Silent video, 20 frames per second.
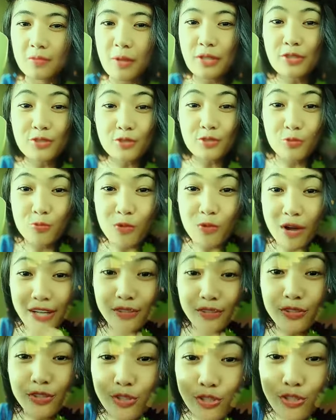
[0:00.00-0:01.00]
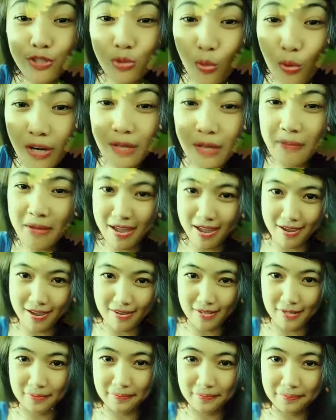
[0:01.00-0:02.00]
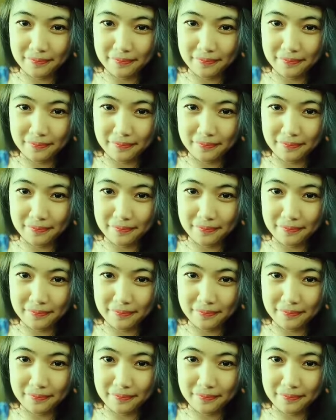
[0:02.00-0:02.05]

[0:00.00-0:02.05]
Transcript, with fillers: Why don't, why don't you join me